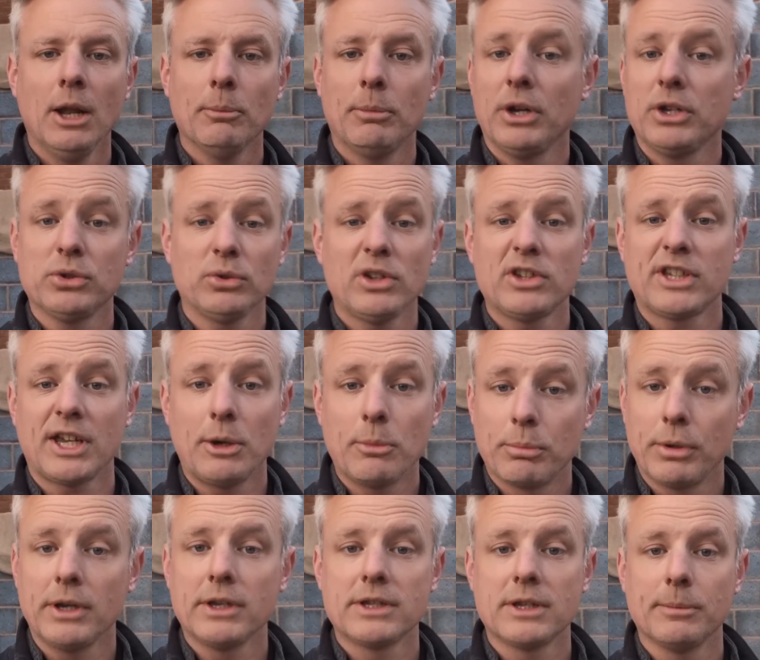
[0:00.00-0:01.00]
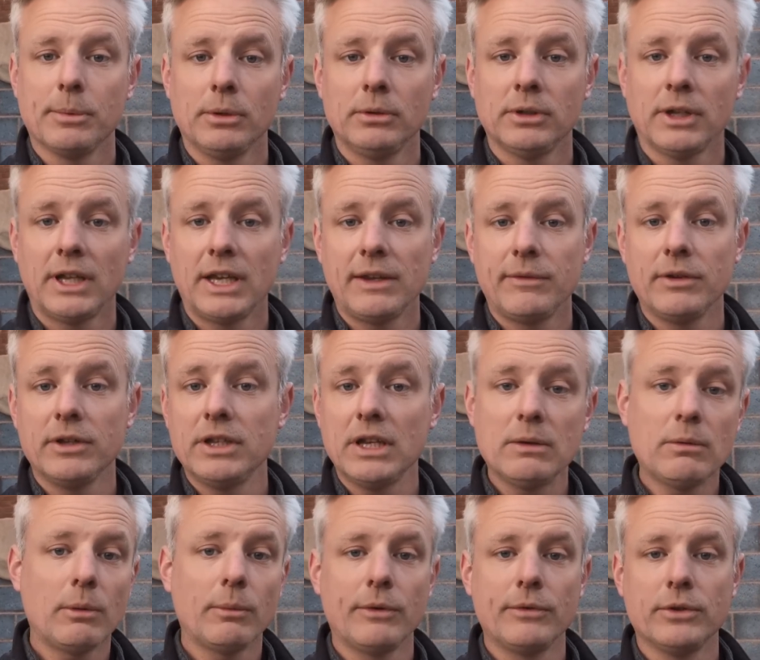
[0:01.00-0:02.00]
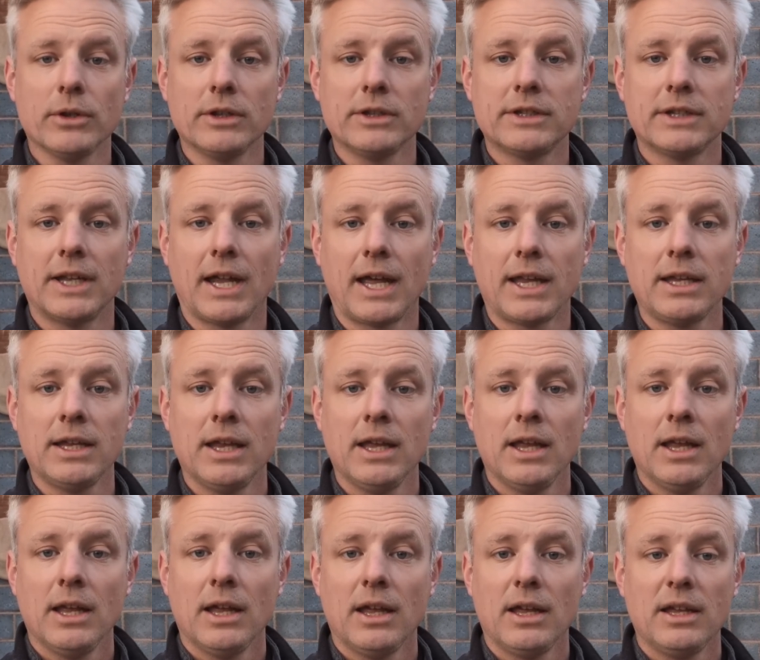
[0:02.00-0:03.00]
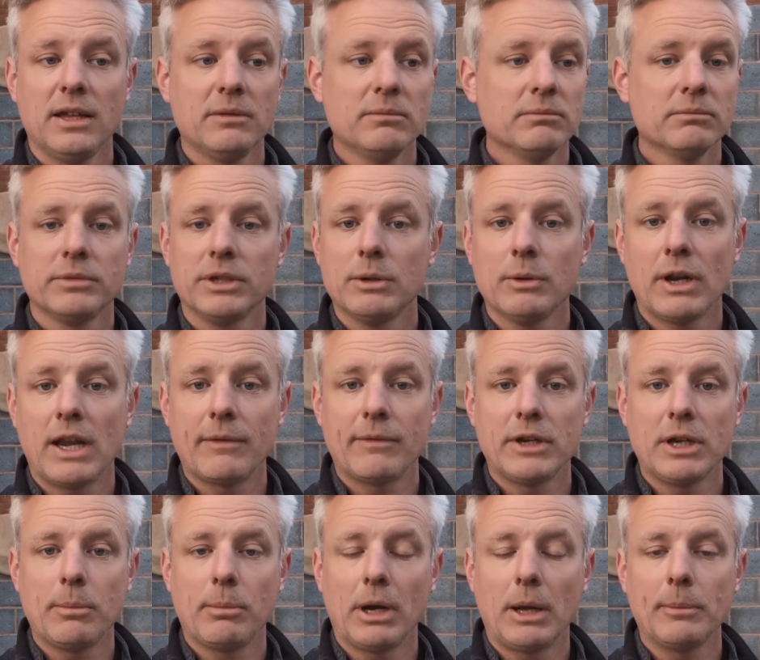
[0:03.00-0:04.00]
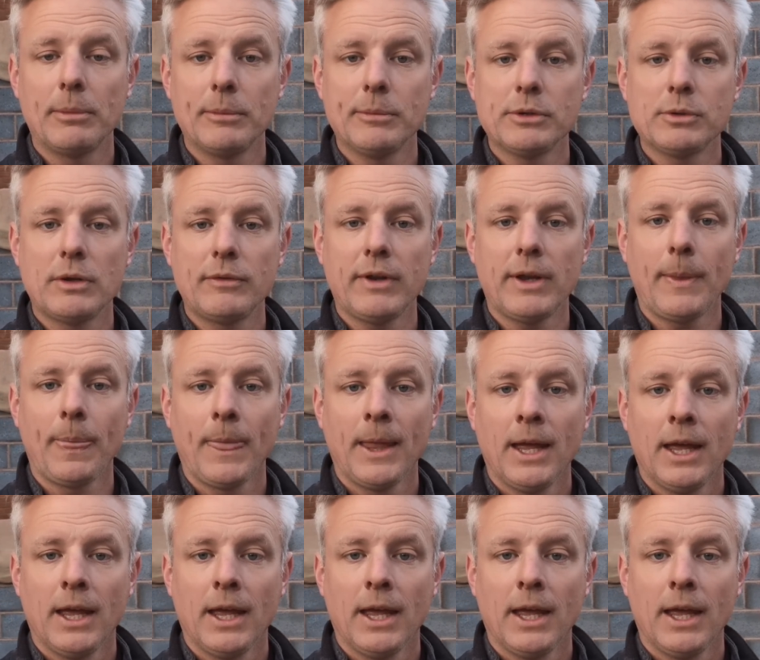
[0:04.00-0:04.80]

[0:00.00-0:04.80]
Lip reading: But it's all the same principle, and if you do what we've done today, you won't have any problems with it.